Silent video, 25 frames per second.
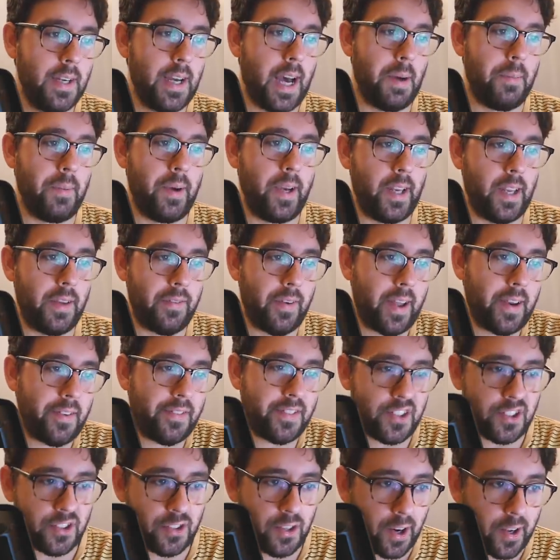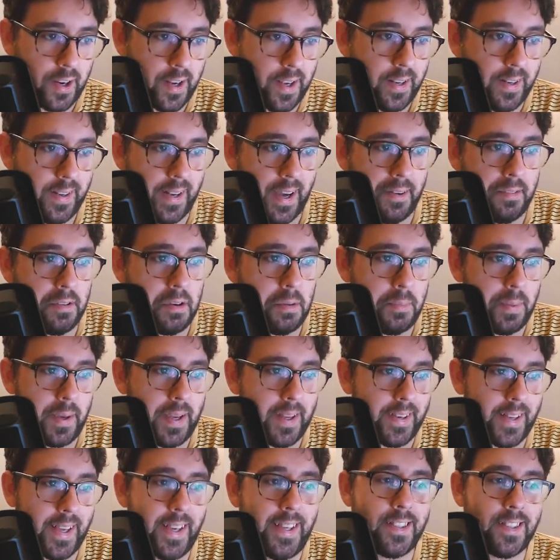I mean, if Ederson's got it, now would be
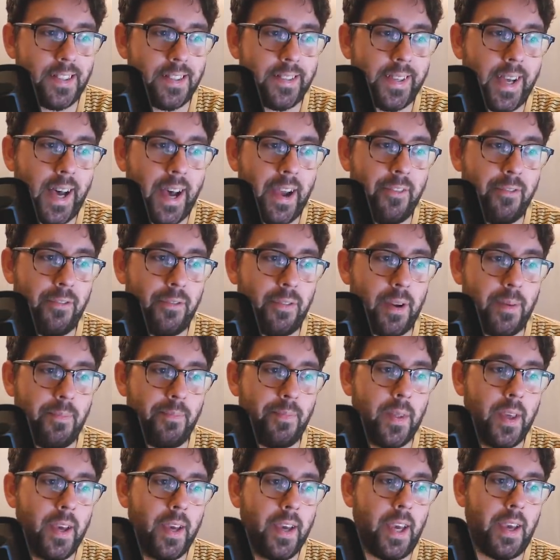a decent time for him.